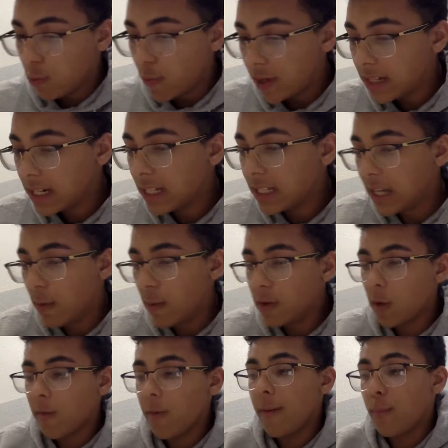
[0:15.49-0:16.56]
So basically, sound
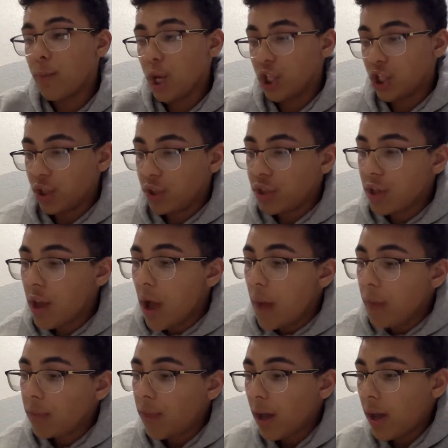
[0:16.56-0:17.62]
waves are vibrations
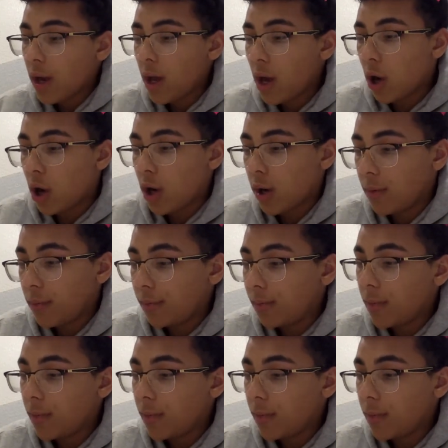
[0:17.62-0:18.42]
that are